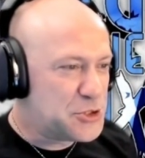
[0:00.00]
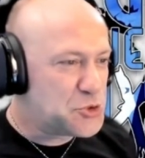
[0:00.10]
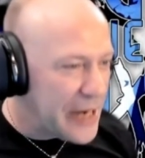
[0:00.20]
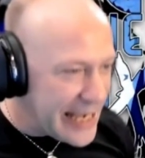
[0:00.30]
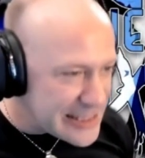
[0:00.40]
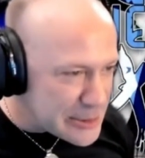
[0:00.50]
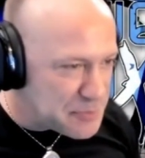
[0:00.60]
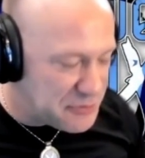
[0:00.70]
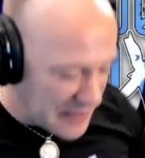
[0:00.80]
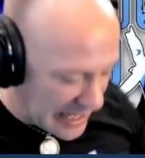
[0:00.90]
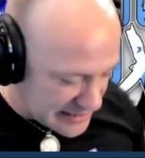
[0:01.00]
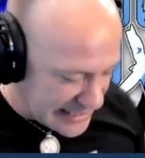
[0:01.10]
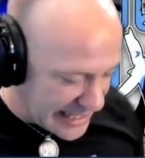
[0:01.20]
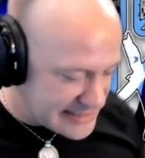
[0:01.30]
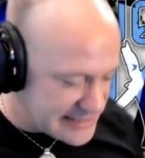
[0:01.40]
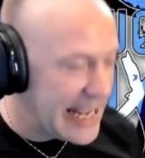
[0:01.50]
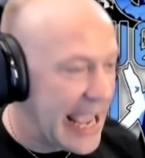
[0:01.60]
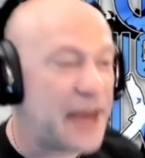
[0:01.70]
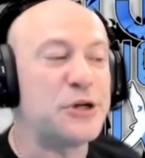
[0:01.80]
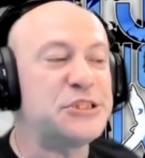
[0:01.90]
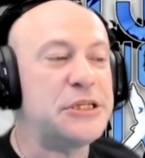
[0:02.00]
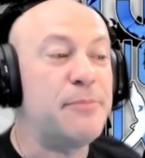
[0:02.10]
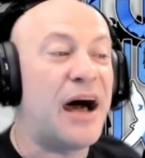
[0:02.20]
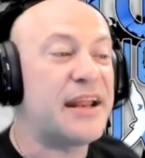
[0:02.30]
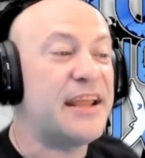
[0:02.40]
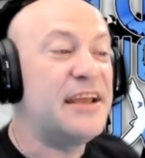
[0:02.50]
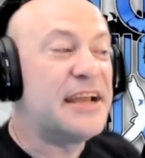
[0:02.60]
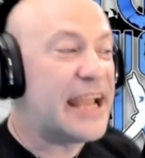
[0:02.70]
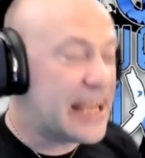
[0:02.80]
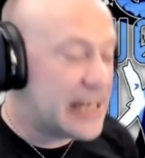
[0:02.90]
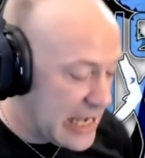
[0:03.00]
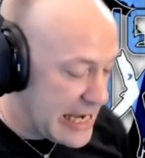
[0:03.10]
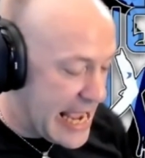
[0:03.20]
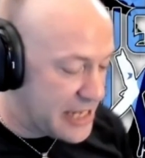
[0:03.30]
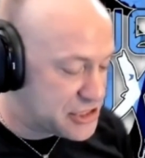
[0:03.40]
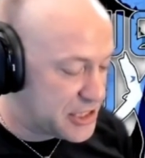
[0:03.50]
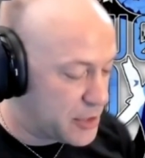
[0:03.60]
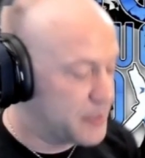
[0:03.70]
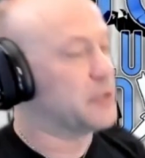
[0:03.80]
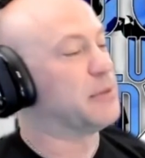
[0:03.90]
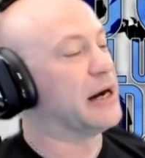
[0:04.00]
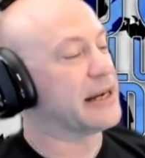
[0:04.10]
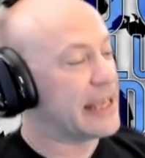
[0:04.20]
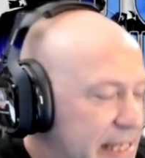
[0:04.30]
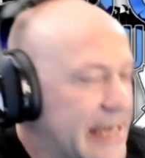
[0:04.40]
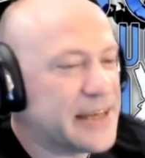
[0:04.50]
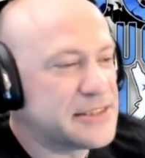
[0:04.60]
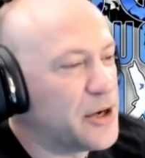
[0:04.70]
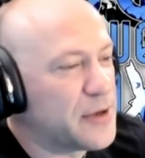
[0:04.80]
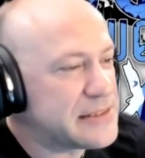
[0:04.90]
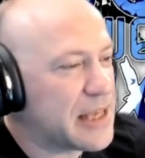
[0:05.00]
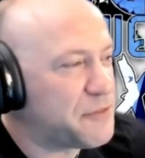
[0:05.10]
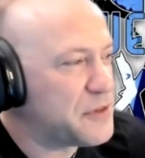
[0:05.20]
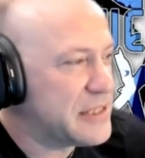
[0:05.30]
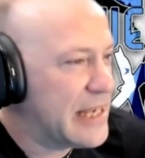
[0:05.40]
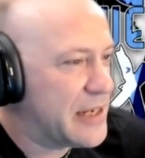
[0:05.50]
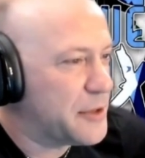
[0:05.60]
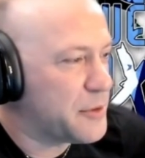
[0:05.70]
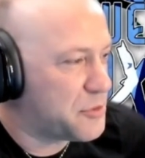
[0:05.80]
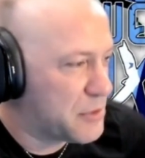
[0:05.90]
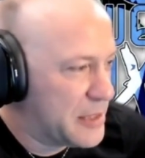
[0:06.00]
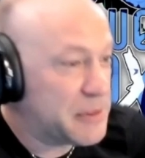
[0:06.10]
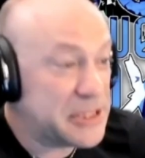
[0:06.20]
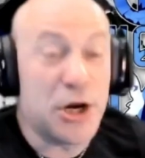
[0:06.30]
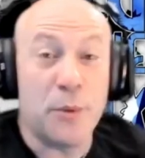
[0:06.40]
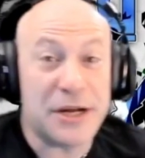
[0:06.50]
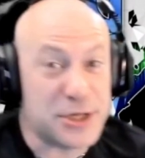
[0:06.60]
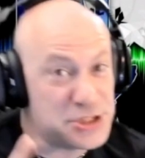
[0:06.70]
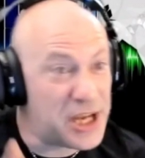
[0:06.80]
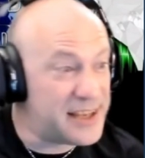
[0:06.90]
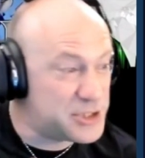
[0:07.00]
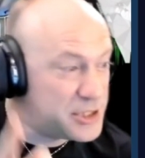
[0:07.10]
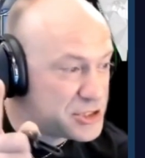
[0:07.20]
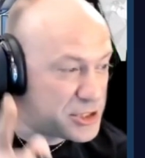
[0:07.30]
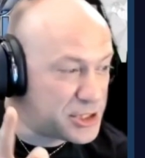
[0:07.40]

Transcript: grasp the fact that that is an energy body and not actually a real body. Yeah, no, that's definitely now down to a 3. But you know what? Good try.